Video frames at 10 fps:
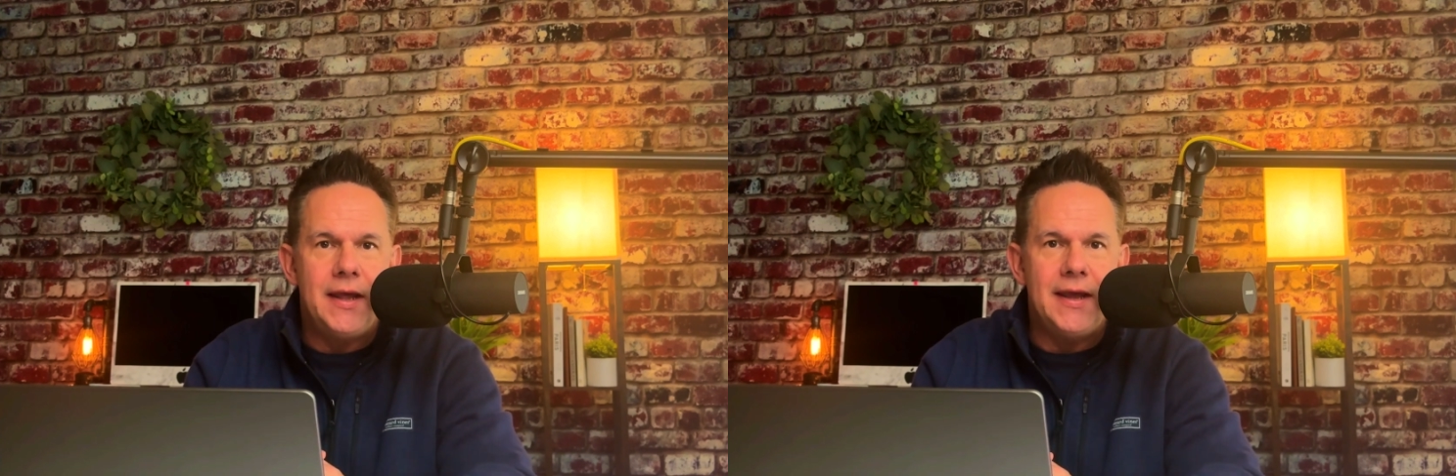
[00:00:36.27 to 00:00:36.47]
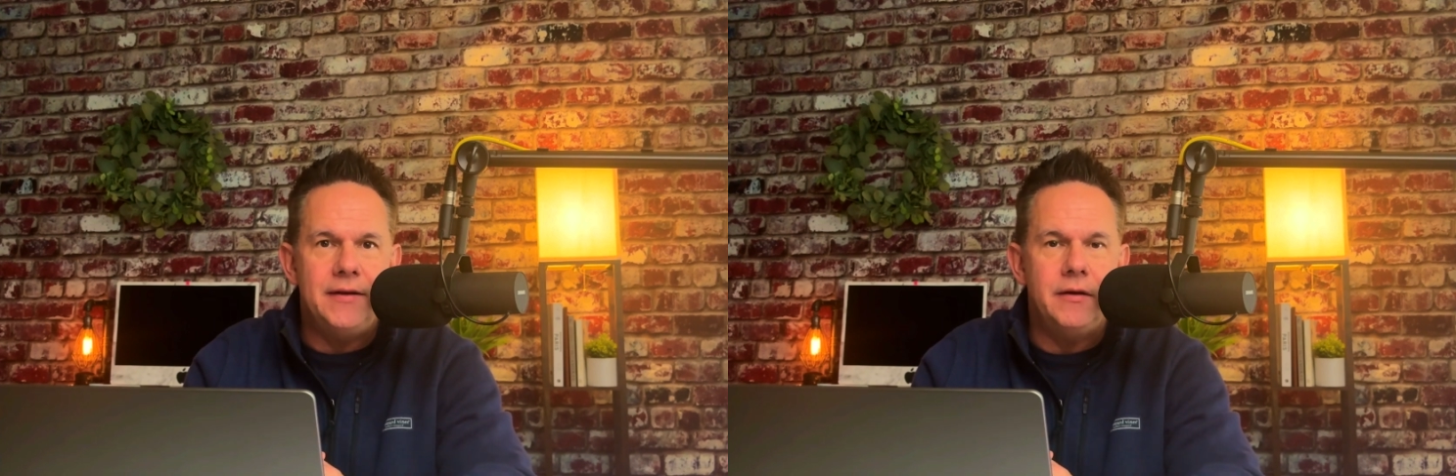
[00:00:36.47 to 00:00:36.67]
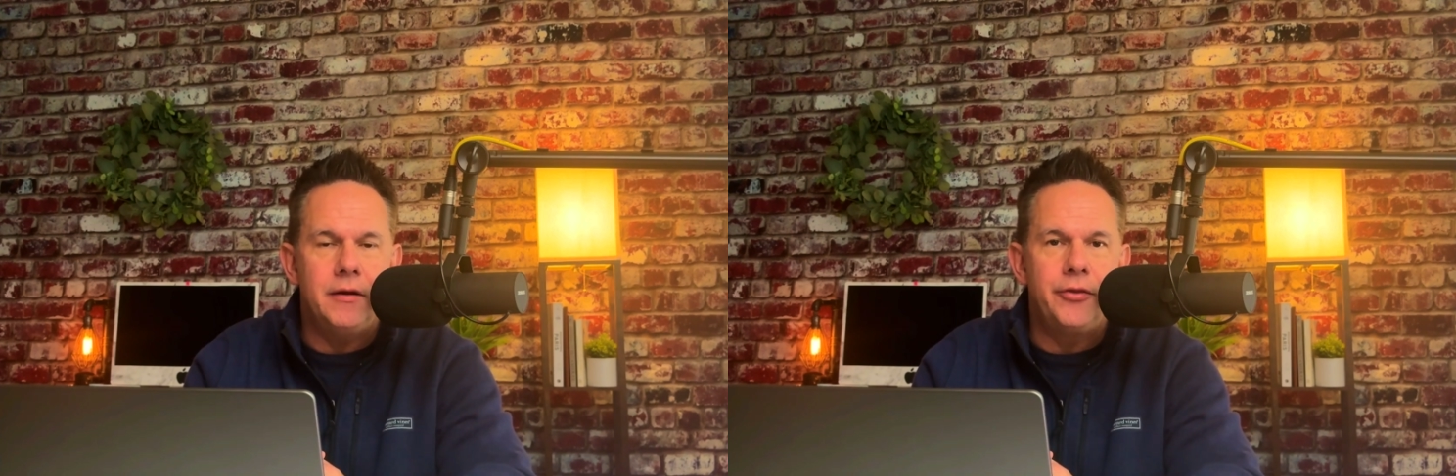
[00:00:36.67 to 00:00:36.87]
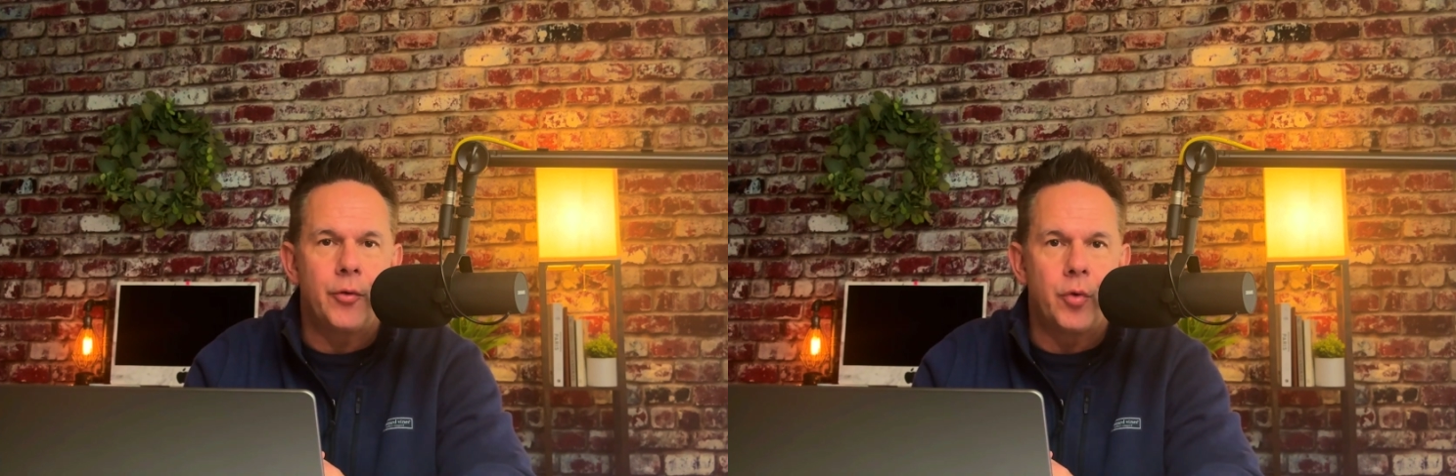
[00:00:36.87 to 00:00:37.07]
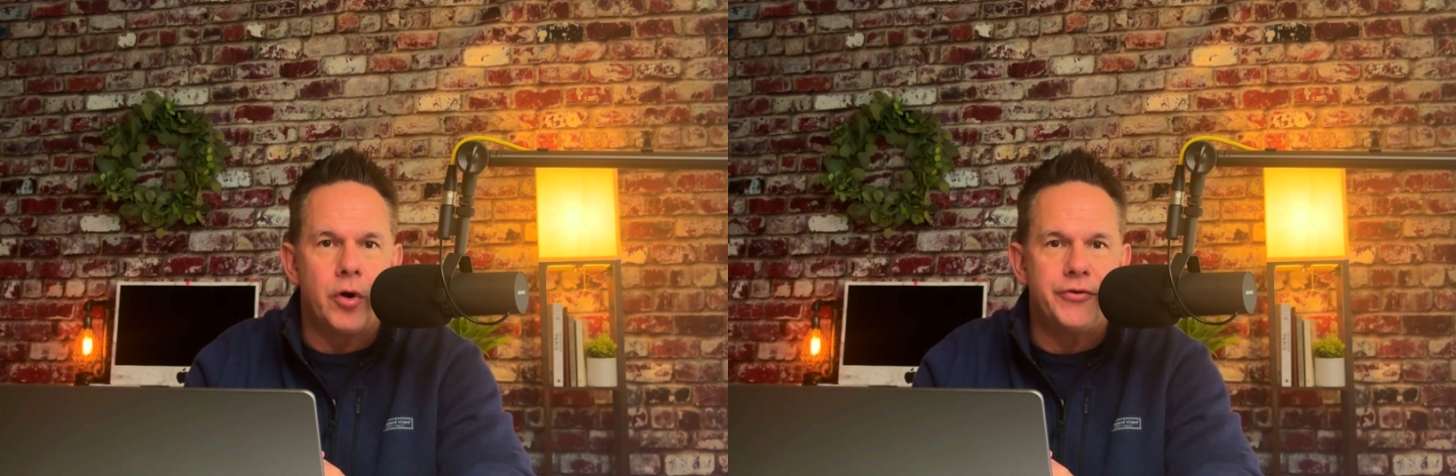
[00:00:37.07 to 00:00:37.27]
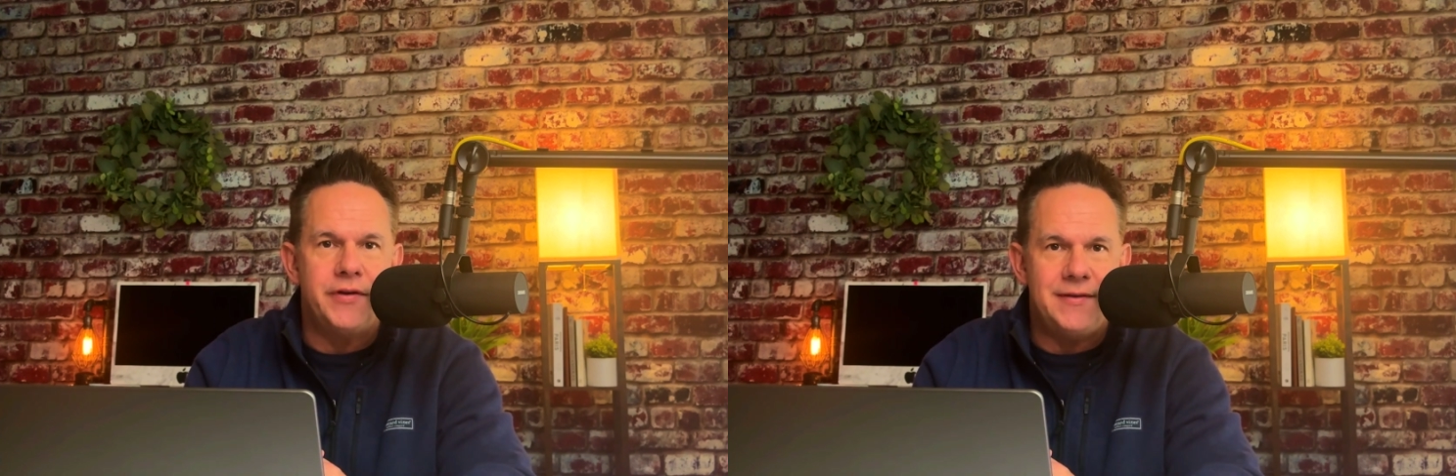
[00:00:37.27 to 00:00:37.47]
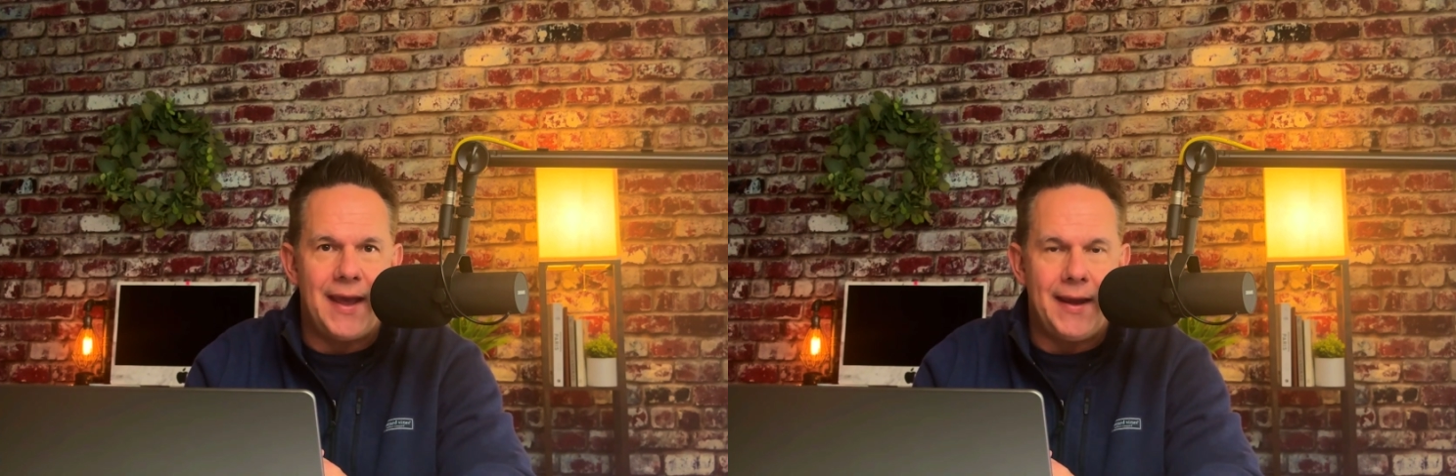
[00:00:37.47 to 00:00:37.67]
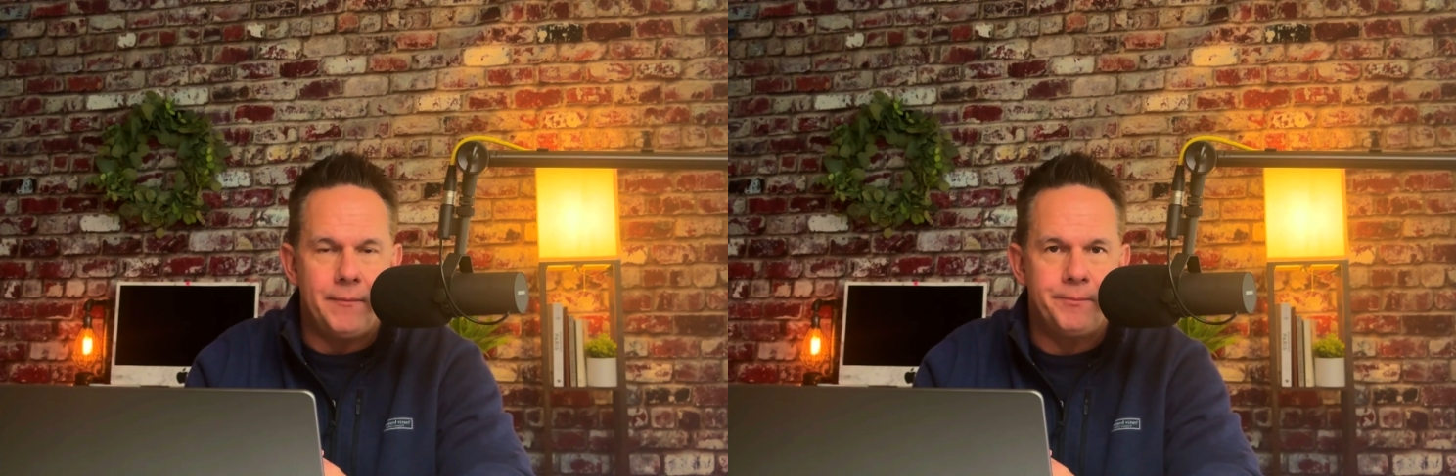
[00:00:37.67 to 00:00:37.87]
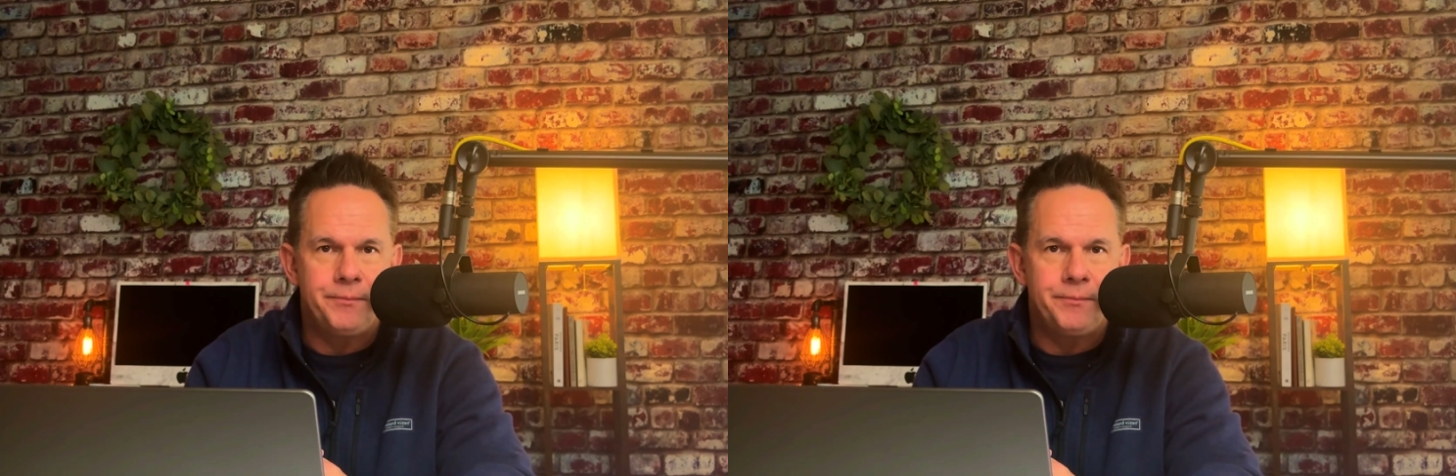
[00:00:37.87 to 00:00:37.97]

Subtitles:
in the world today.